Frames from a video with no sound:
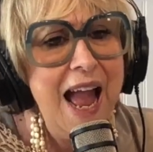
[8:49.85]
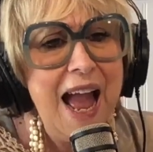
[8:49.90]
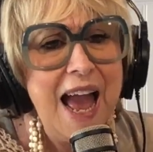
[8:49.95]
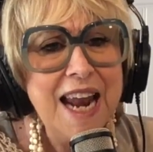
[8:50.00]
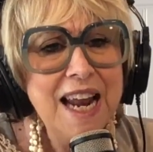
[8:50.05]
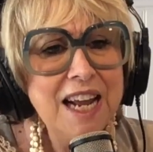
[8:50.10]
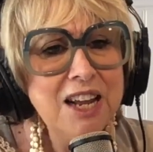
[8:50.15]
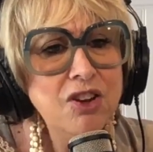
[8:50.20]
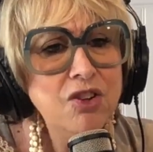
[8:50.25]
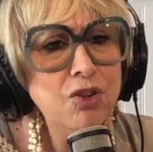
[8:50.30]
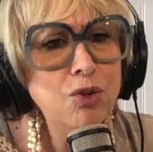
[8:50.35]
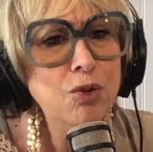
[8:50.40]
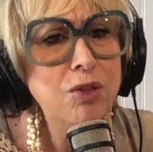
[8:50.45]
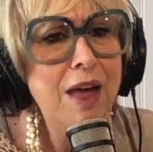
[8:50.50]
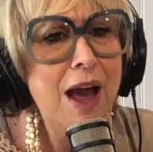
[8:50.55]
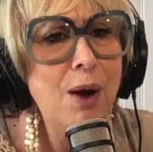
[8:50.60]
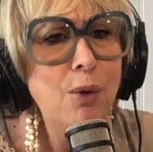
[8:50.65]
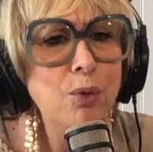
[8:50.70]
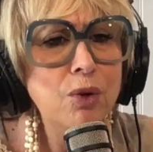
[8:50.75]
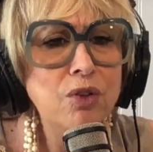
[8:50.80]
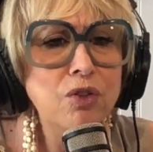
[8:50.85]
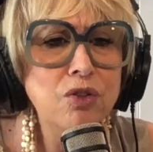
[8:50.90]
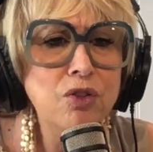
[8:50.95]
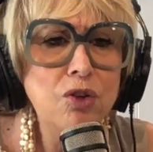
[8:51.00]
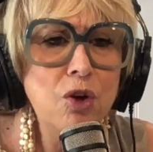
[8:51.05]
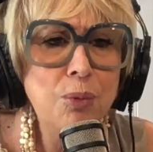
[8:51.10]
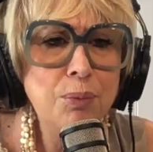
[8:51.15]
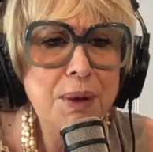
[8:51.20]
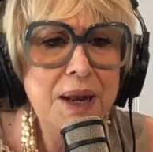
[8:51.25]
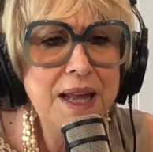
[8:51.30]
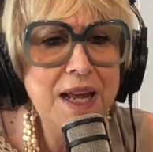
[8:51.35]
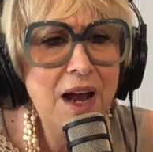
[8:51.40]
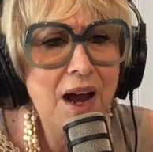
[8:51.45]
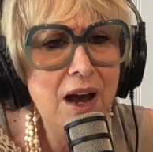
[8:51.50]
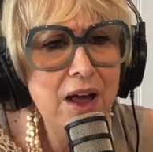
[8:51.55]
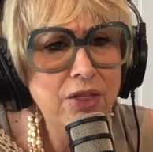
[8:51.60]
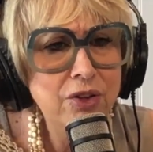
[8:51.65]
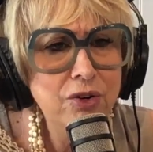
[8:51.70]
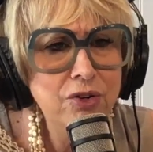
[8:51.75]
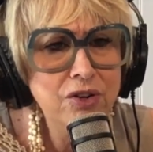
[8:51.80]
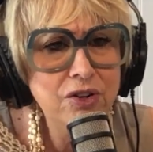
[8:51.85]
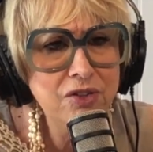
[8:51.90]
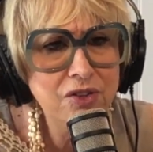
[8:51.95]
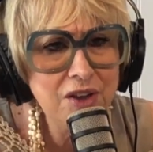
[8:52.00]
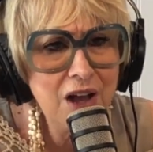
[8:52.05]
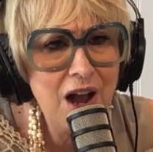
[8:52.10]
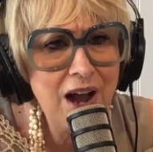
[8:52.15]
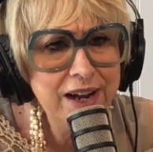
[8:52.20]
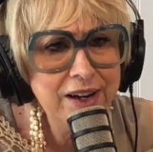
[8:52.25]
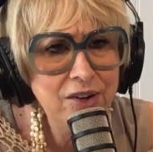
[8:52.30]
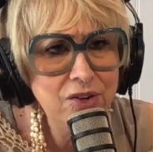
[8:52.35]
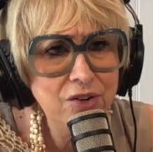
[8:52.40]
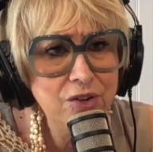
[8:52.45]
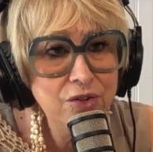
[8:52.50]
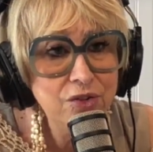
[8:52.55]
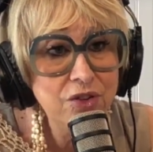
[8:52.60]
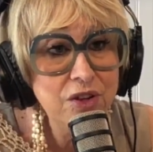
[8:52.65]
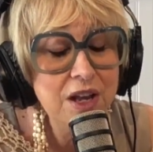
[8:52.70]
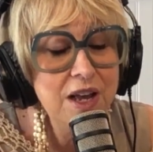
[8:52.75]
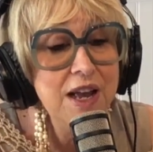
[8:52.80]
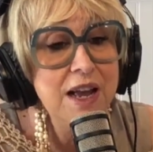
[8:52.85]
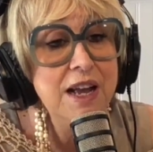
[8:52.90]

And I do that with so many other designers.